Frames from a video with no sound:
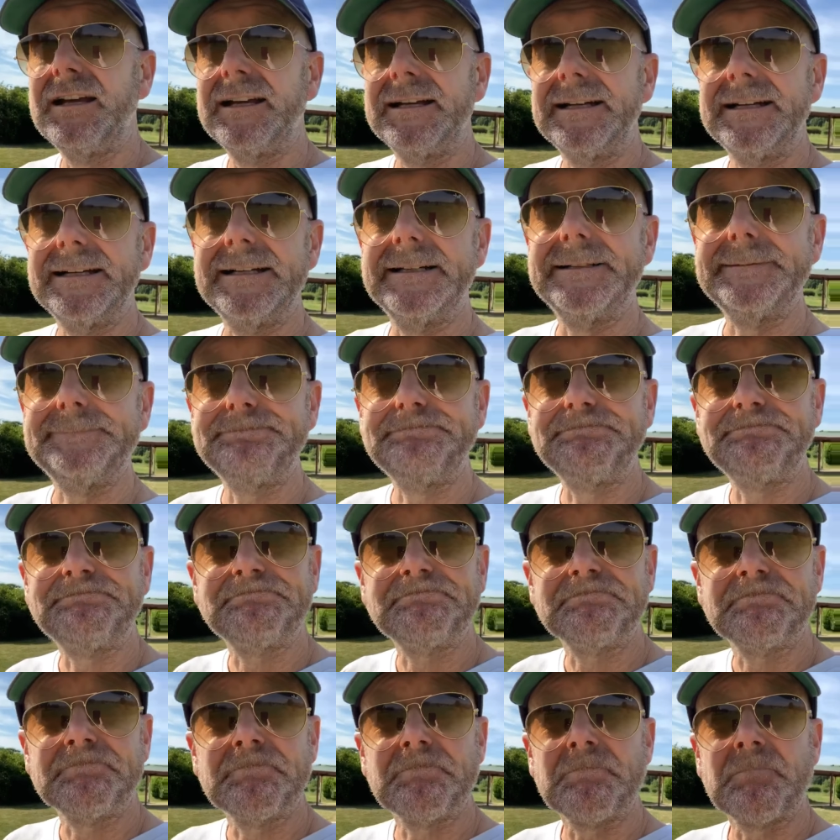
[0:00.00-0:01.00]
Um,
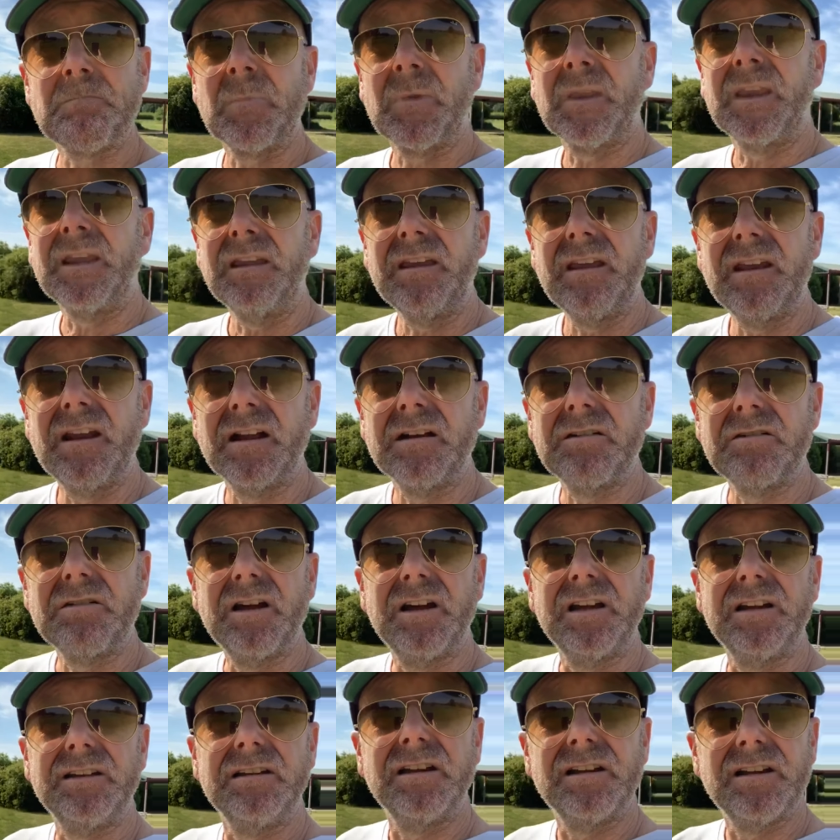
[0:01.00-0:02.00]
you know,
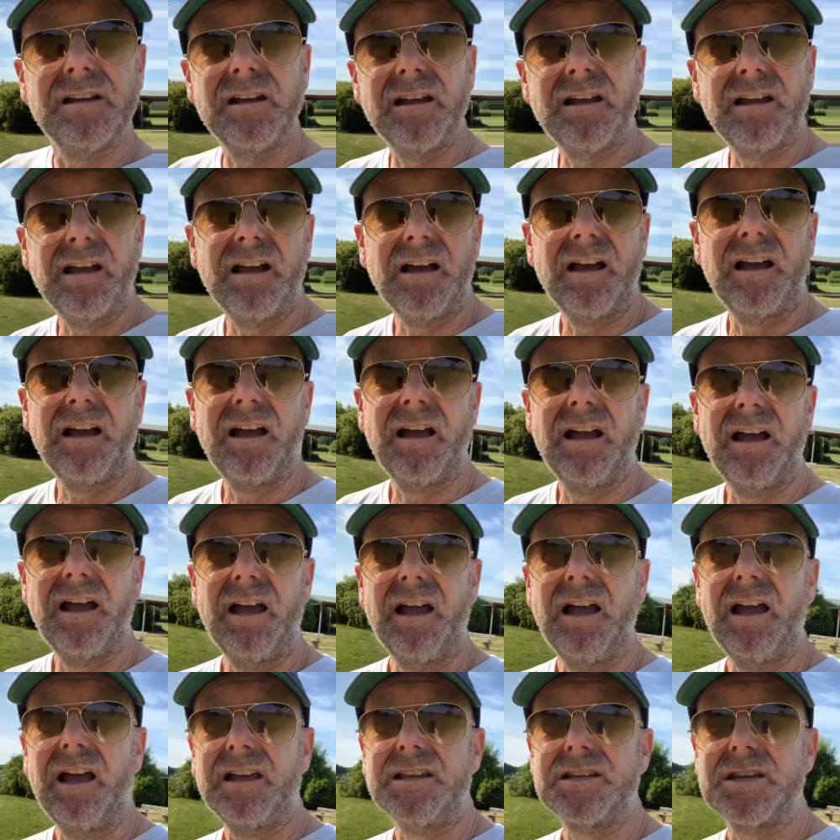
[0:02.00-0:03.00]
and
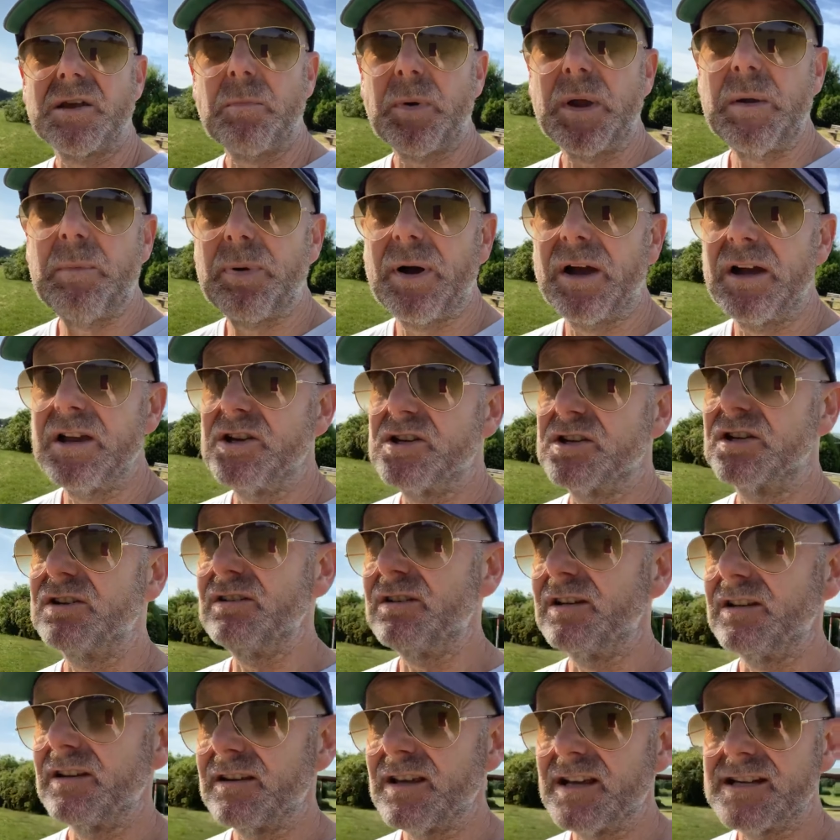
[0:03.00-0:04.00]
so be
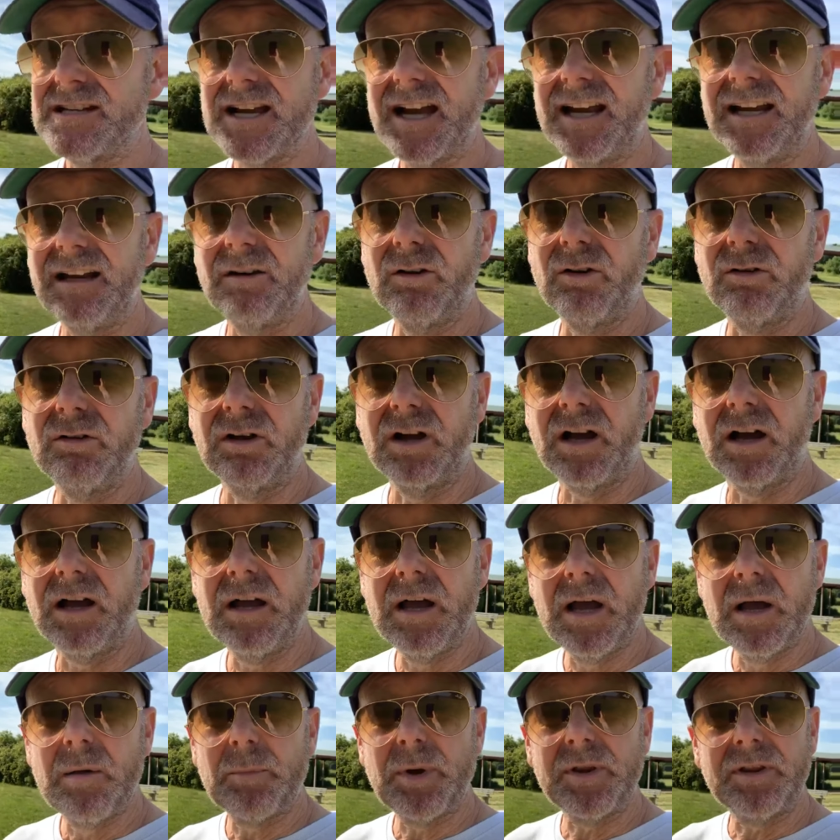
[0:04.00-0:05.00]
patient, they take longer.
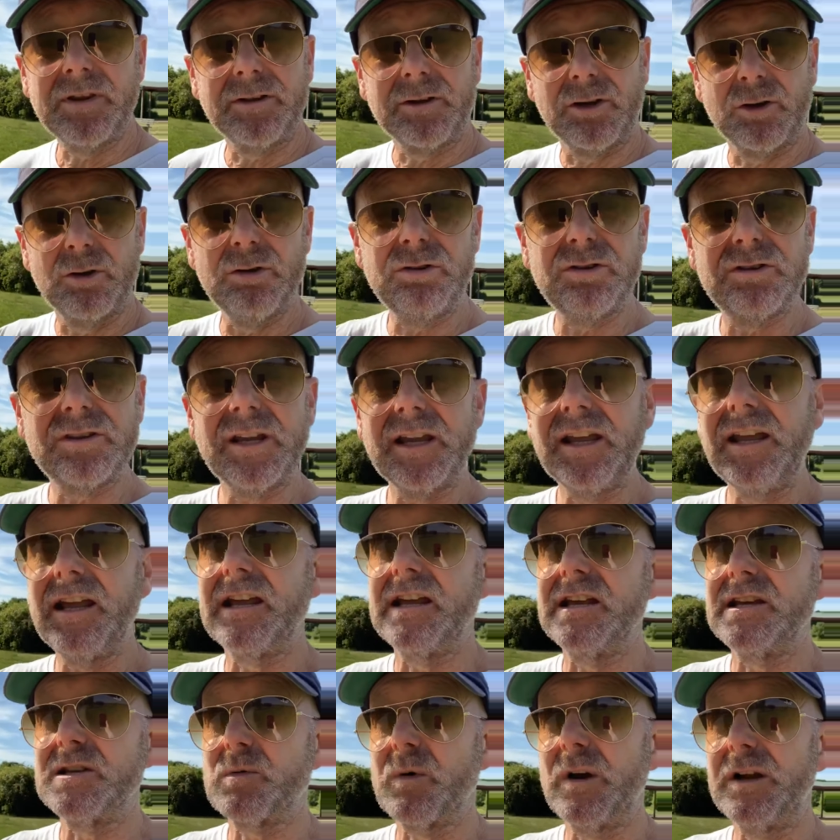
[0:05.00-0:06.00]
But the good thing
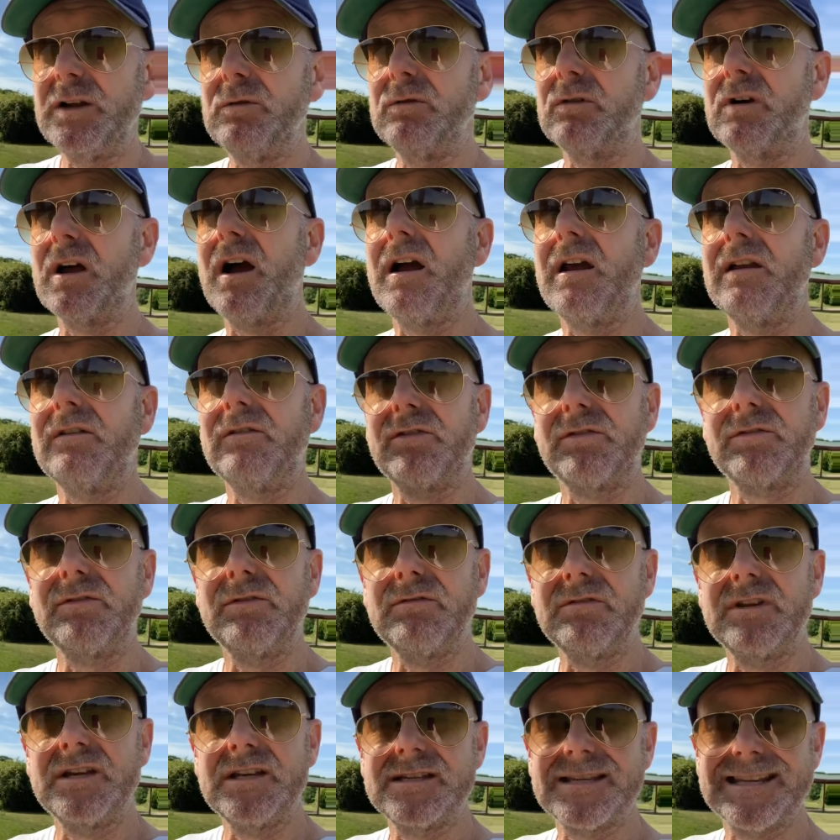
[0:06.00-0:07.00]
is when you're going through
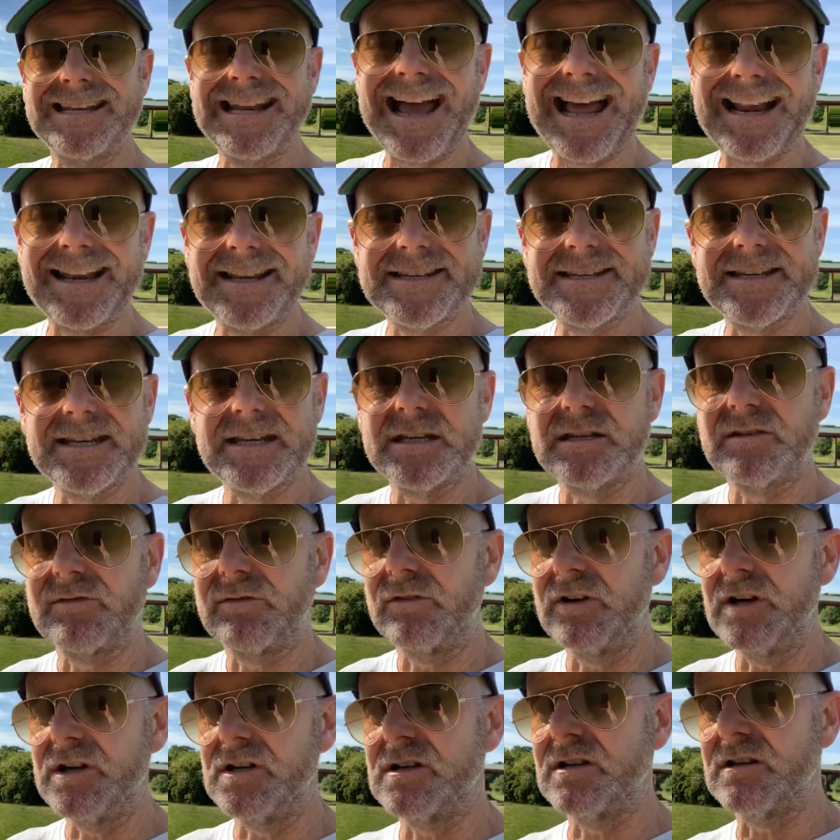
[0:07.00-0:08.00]
these analyses for
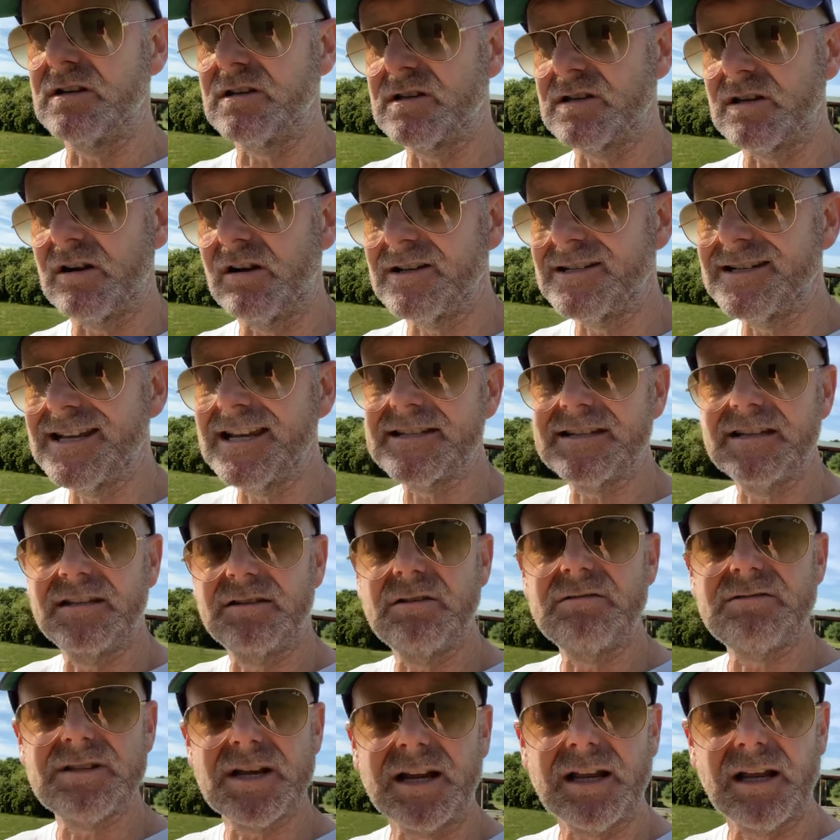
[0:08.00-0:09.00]
each of the sites, yes, they do
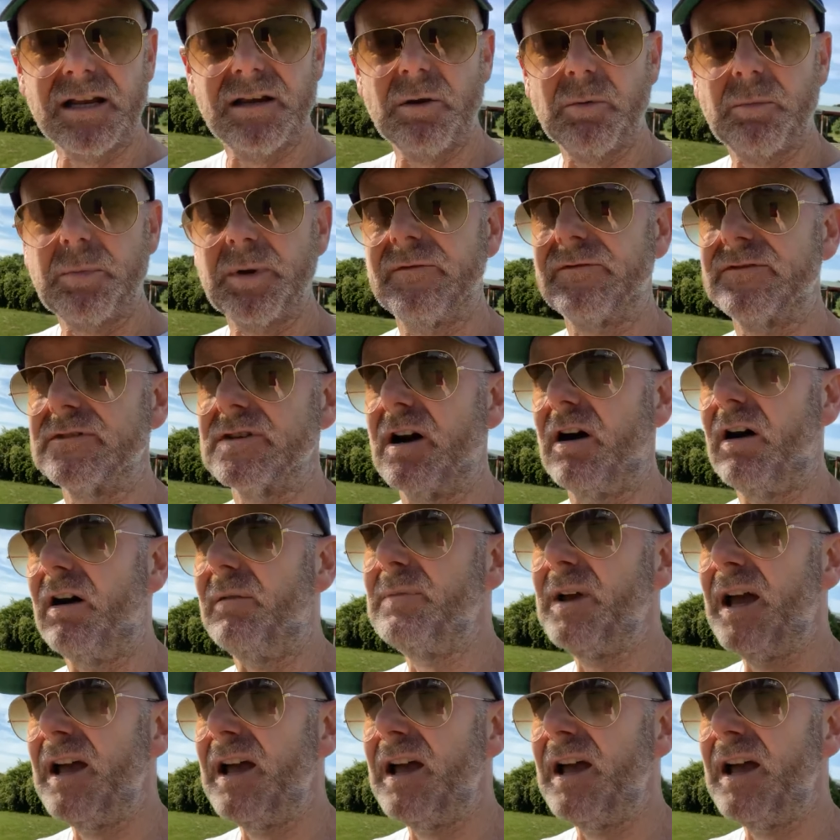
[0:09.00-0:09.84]
take a little bit of time.